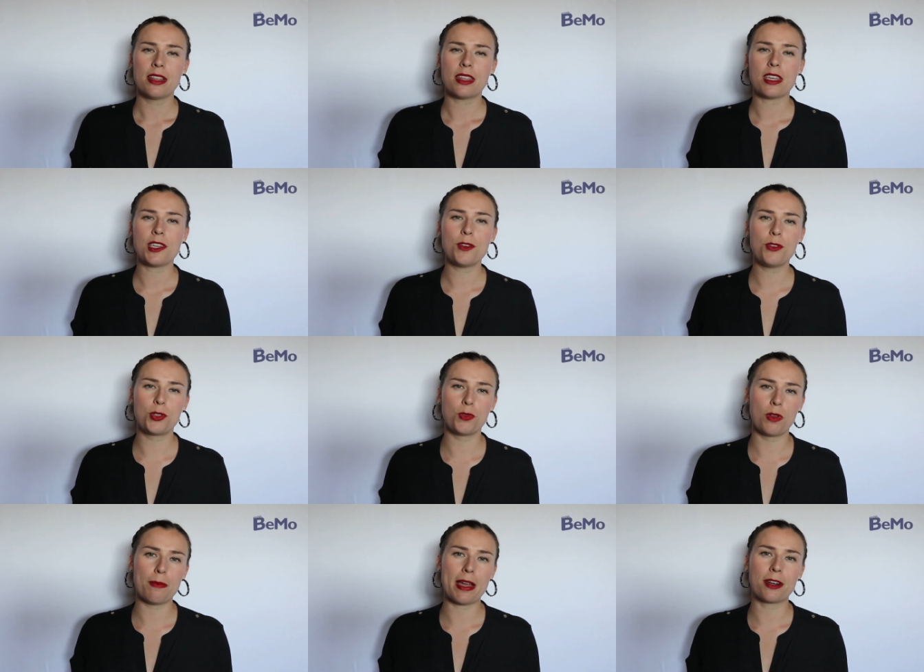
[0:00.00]
the
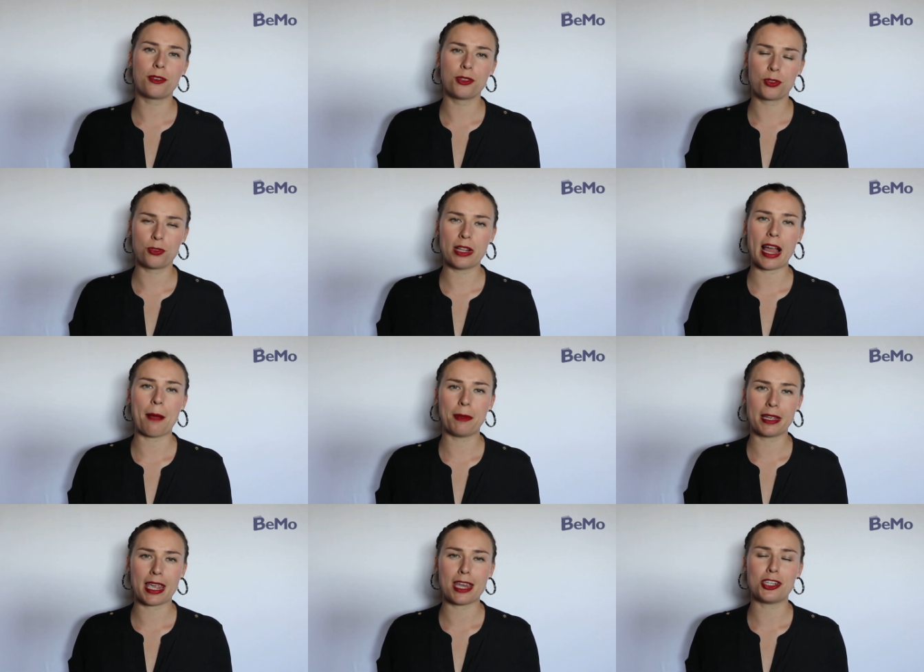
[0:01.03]
usual medical school
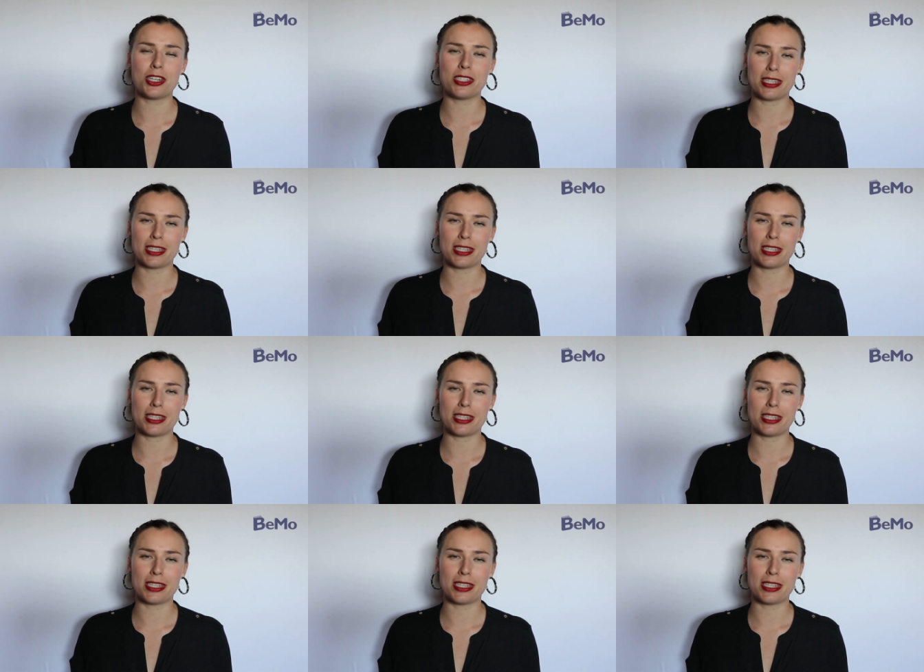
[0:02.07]
application